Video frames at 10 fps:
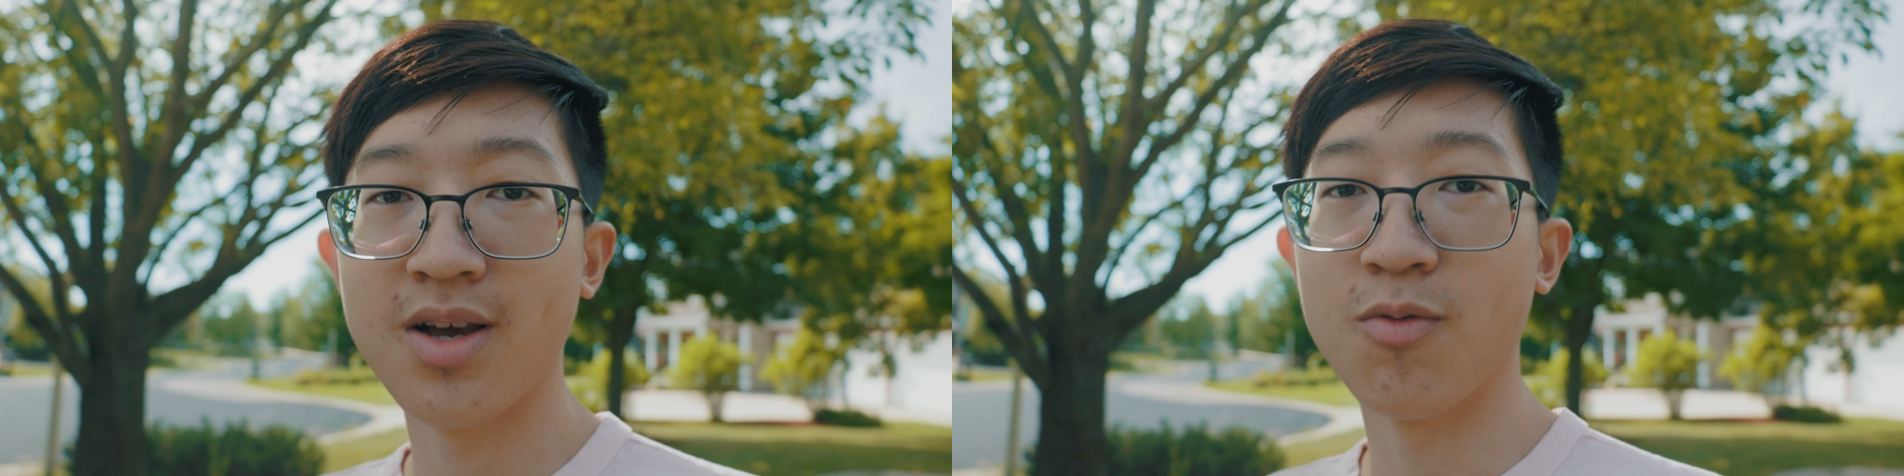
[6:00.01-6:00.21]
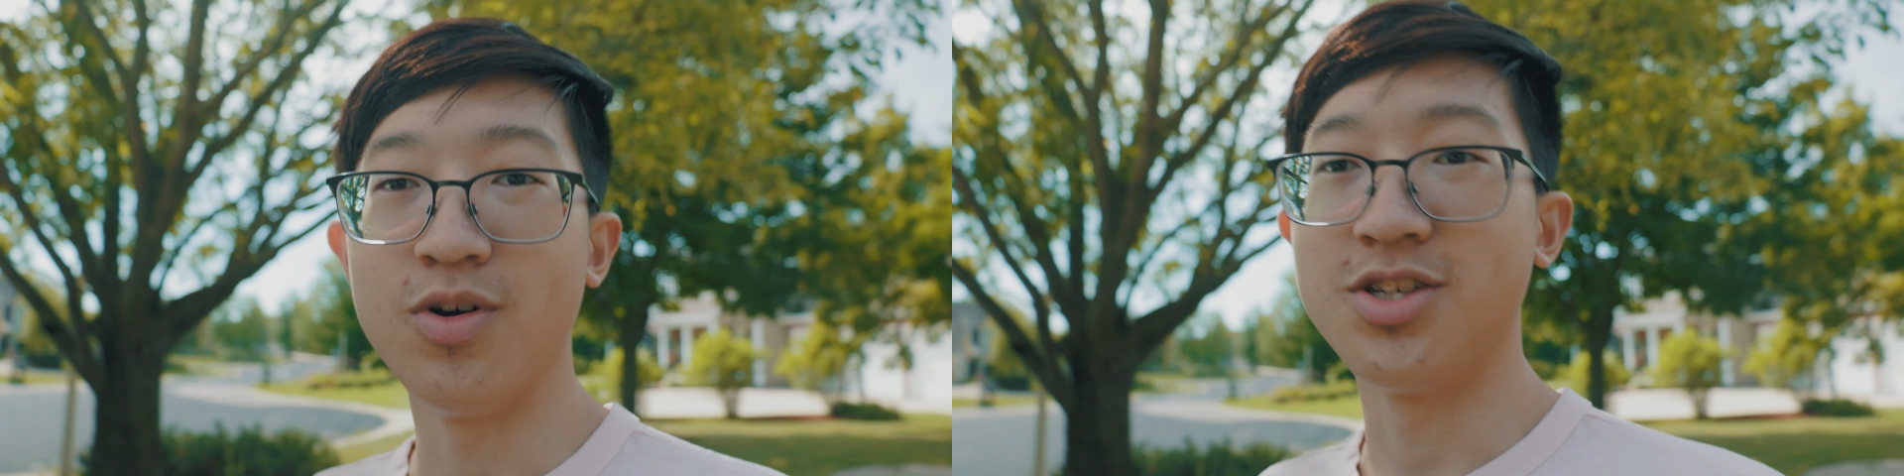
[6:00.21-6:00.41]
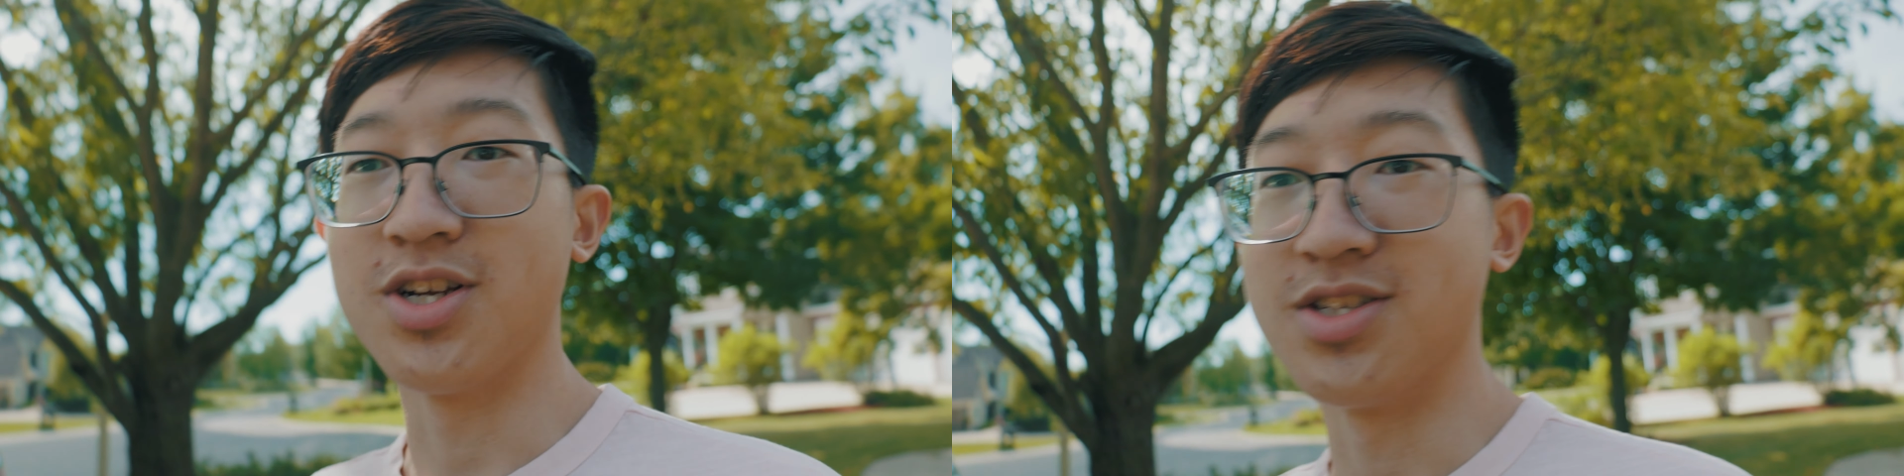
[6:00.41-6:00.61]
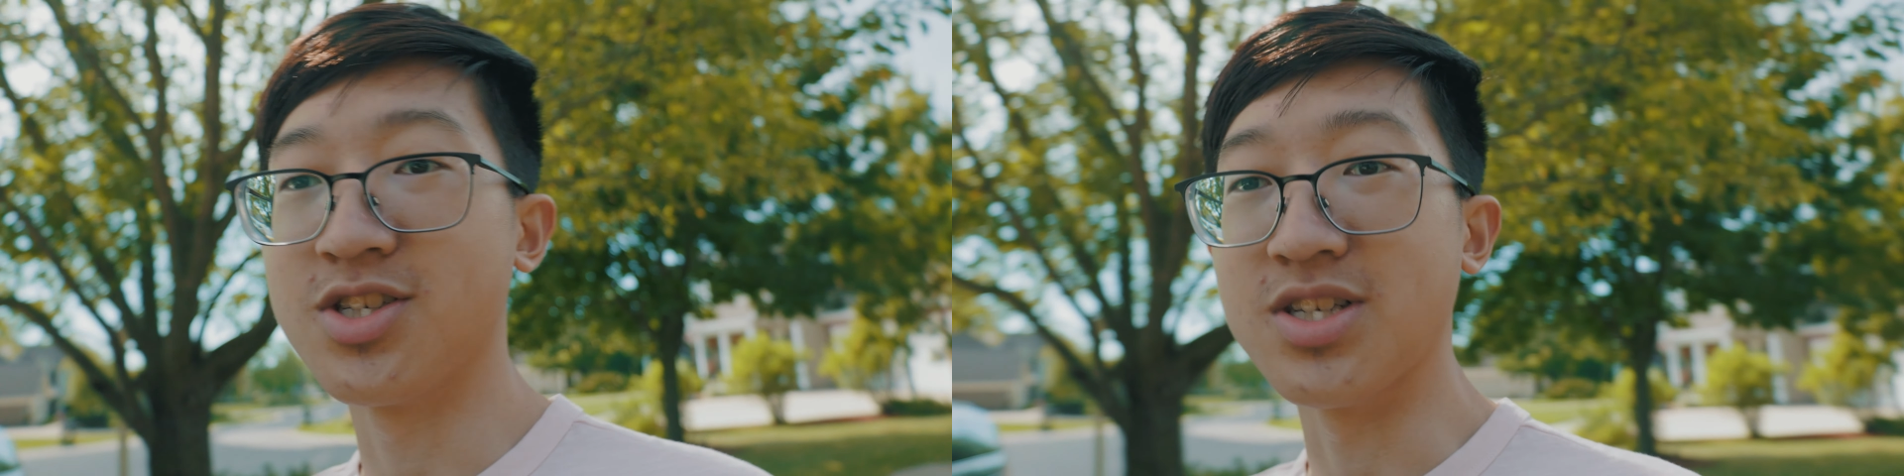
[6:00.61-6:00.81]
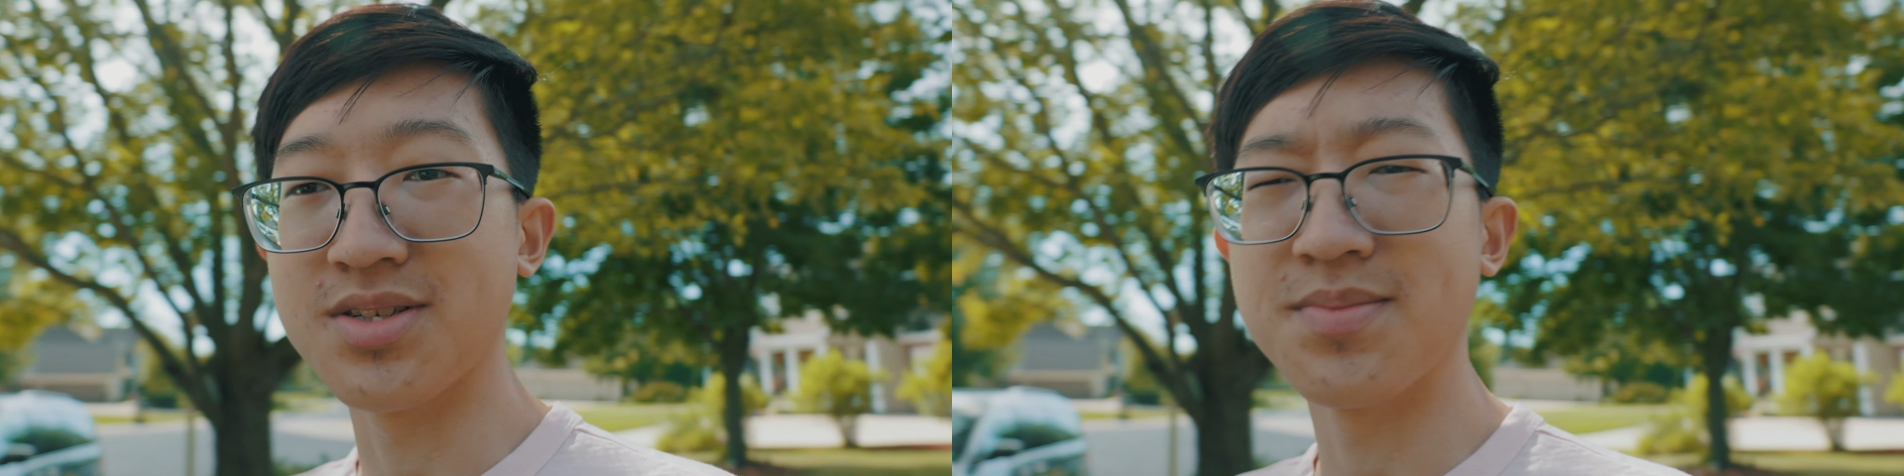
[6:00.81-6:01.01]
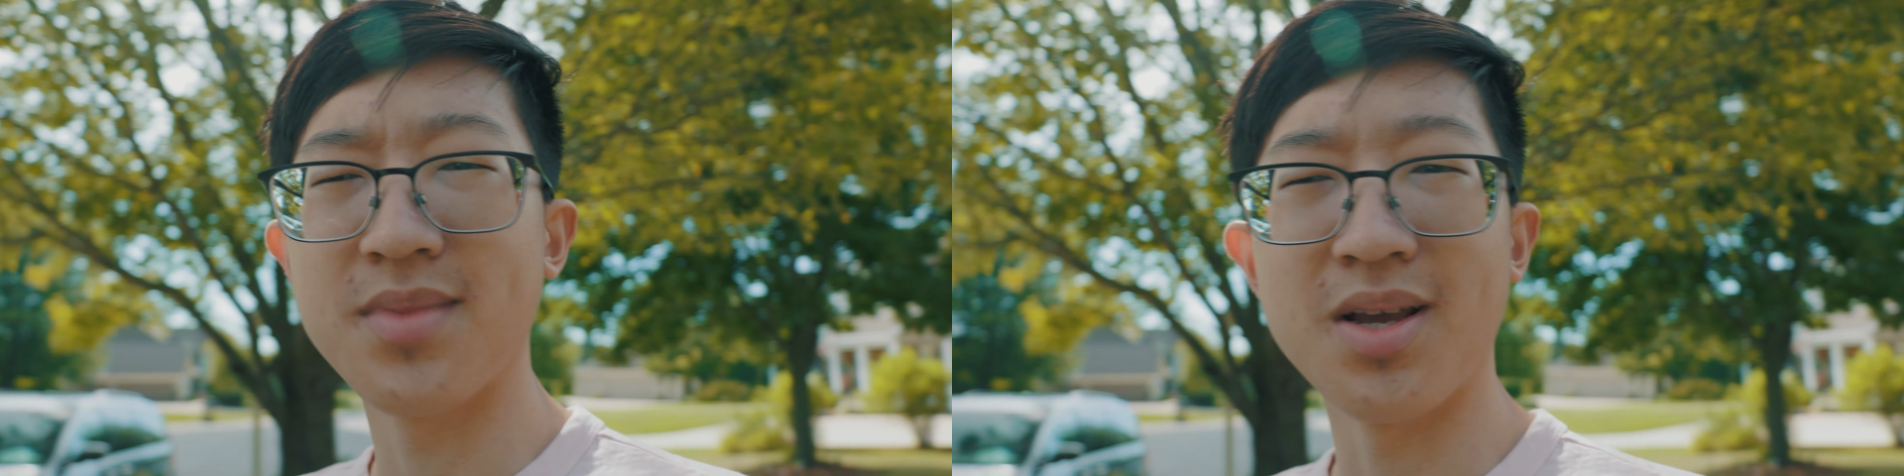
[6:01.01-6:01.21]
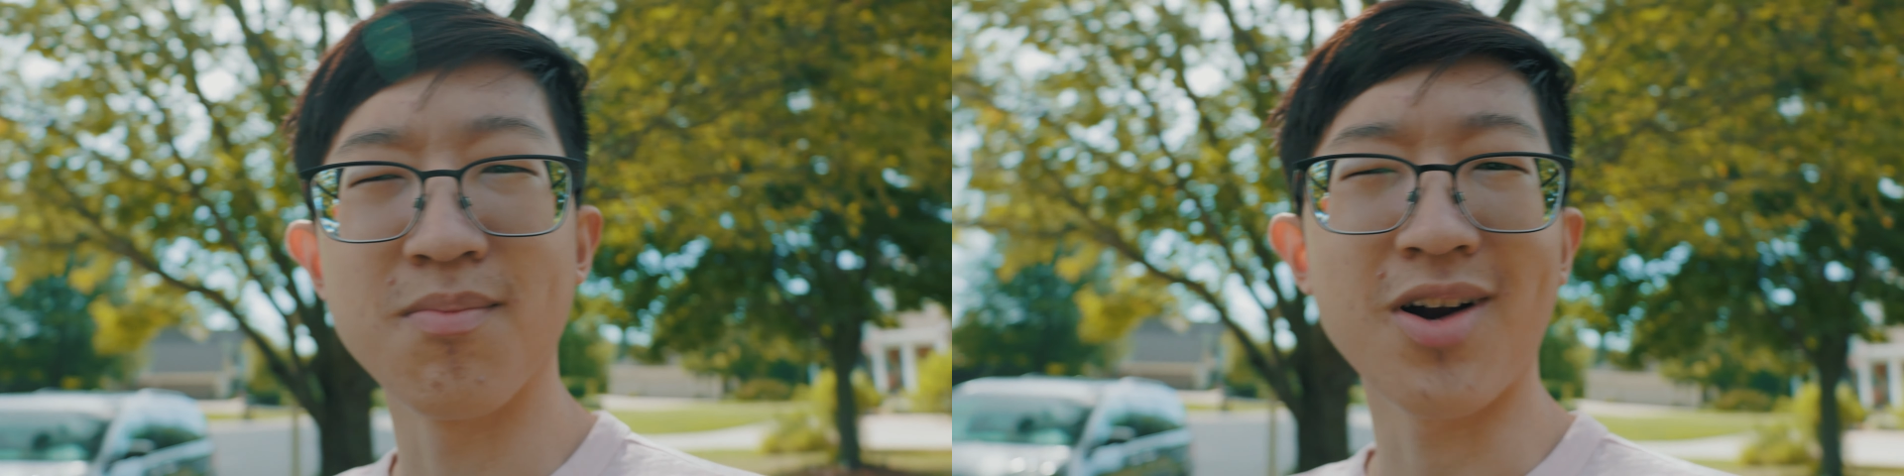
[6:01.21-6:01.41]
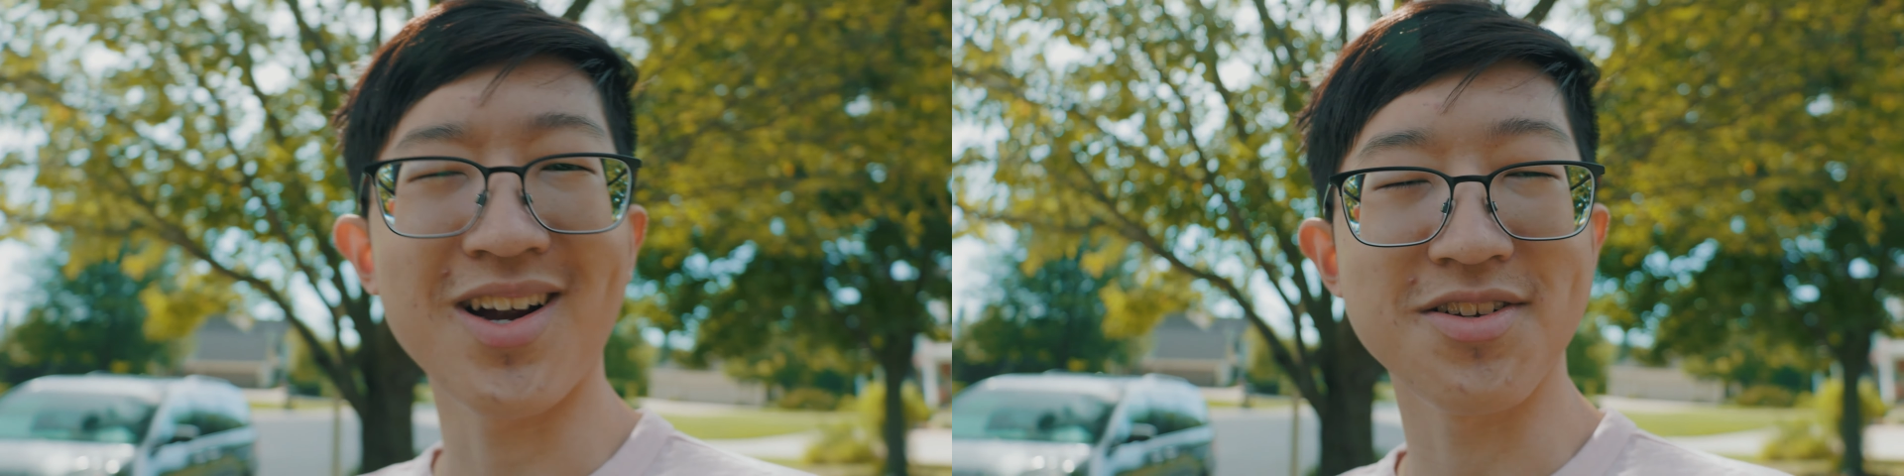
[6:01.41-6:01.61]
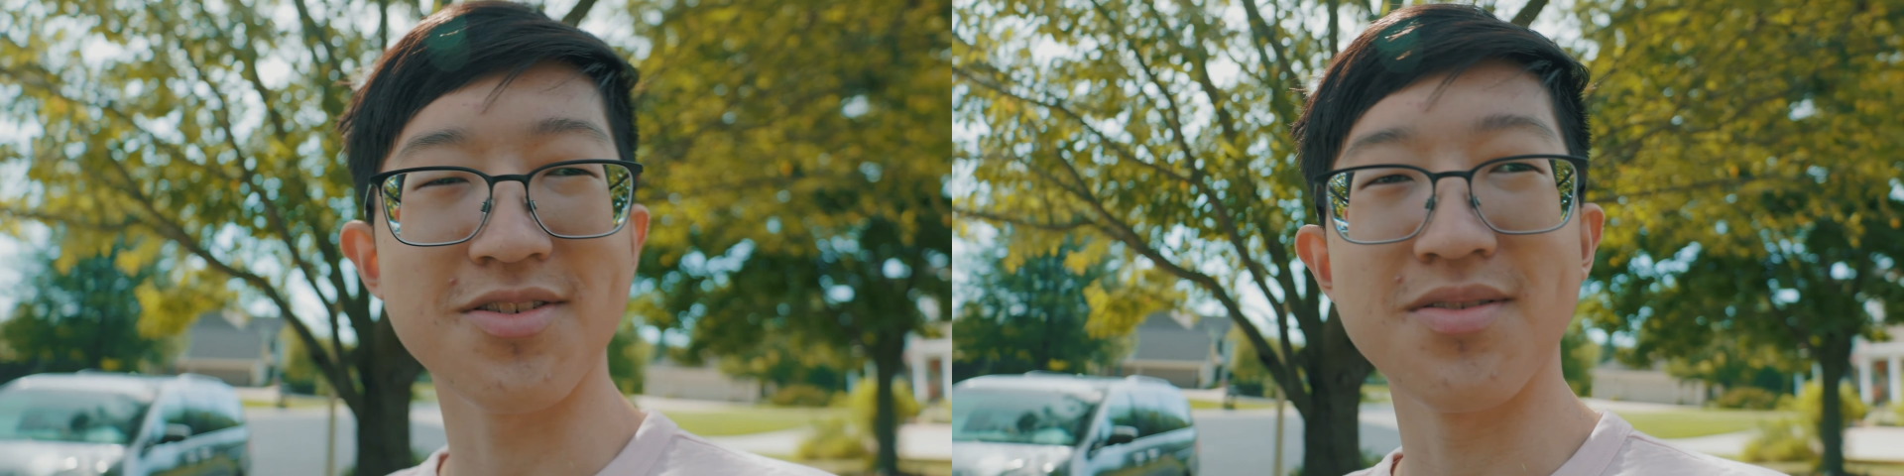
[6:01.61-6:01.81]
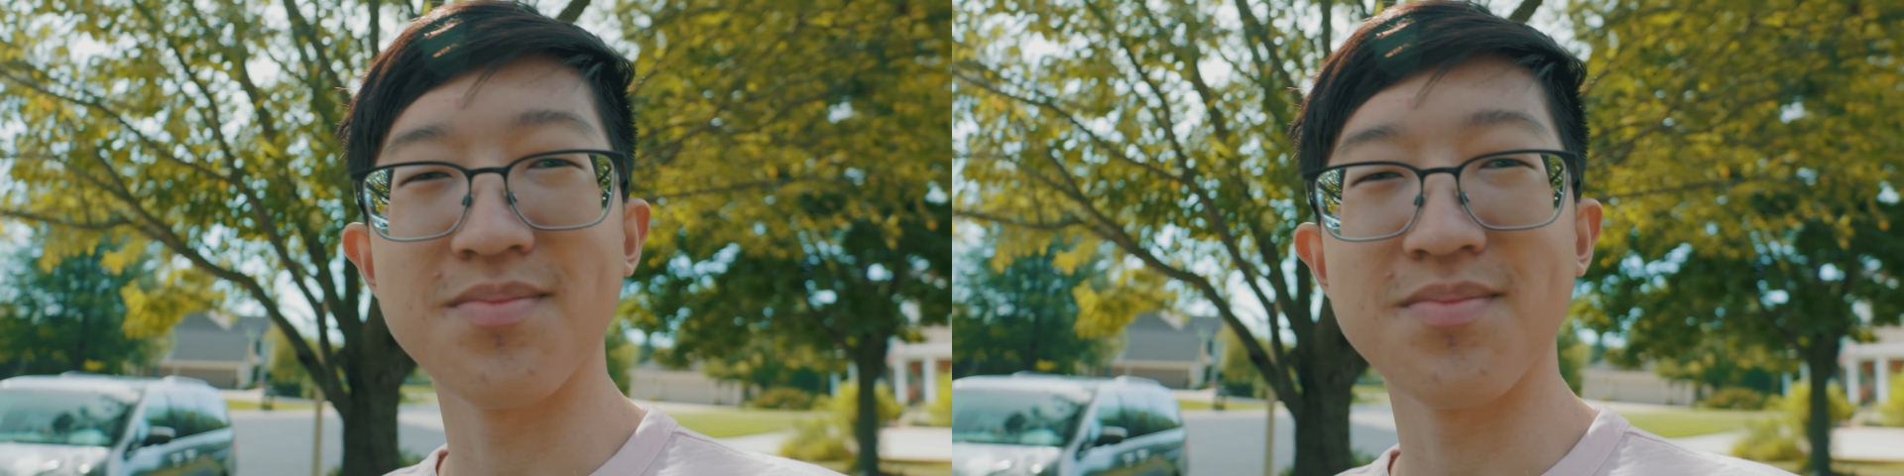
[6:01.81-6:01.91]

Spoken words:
which is just impractical.